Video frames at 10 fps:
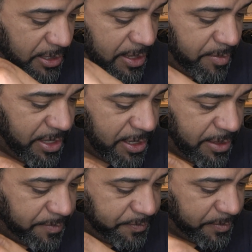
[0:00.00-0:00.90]
Let me
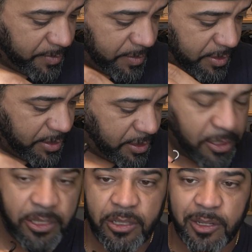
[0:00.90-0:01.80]
um,
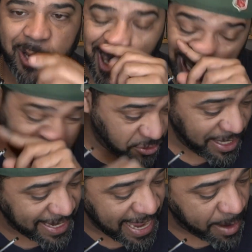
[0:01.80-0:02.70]
connect to
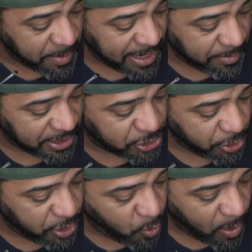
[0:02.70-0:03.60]
the camera and I'm gonna show
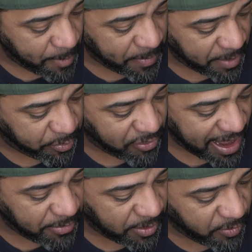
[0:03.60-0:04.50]
you what my
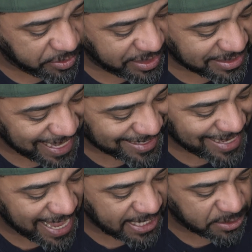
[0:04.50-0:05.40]
problem with this
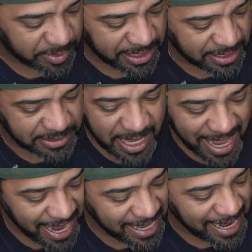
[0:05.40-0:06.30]
attachment is.
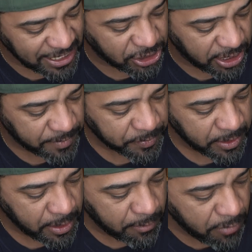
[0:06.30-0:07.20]
And actually,
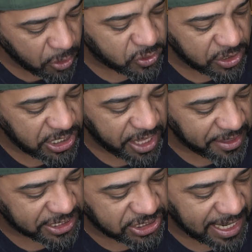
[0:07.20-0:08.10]
most of the
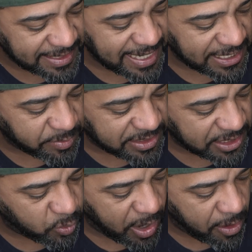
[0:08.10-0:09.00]
other attachments
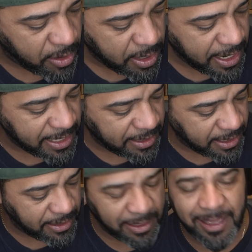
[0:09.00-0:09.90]
as well. And,
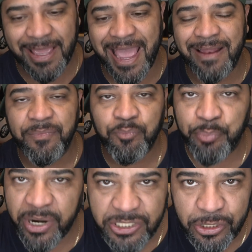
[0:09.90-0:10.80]
and again,
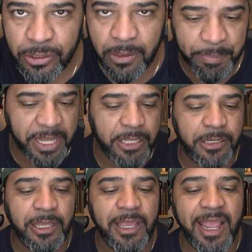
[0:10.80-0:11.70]
personal
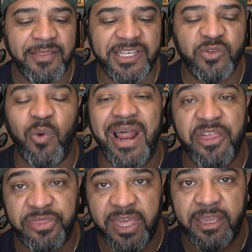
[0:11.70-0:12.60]
opinion, and this is what I
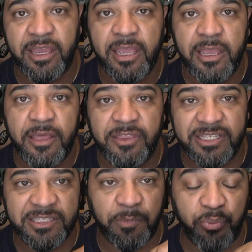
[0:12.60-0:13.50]
think.
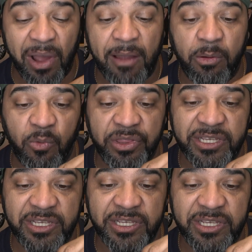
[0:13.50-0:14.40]
This is the problem with
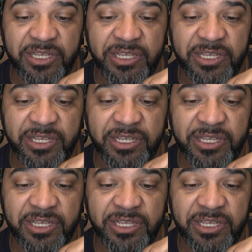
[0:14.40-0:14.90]
this particular attachment.